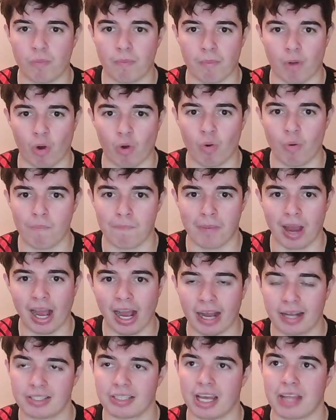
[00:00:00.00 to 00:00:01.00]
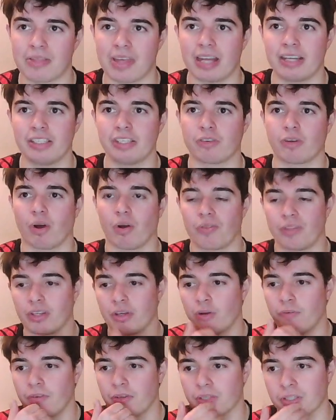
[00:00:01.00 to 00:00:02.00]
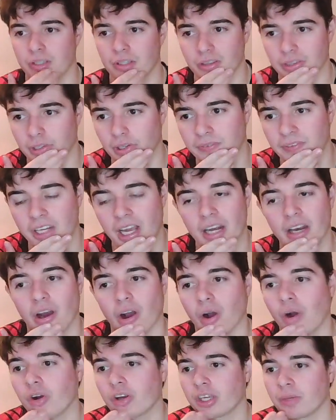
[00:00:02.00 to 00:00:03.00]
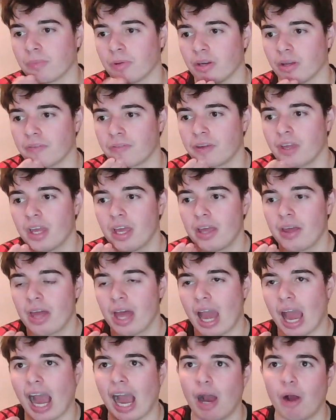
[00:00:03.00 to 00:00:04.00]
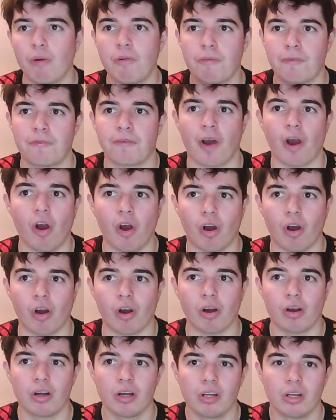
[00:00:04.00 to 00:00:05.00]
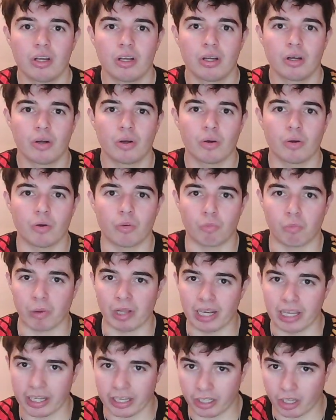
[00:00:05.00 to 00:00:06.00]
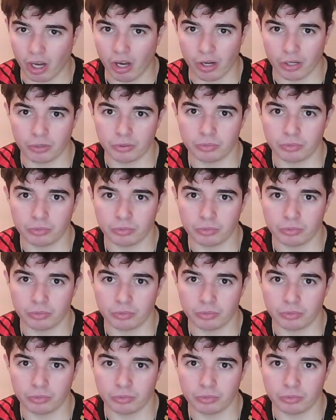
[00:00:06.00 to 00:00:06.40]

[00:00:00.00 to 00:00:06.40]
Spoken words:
all mad. And then you've got the other kind of argument of how far will it go?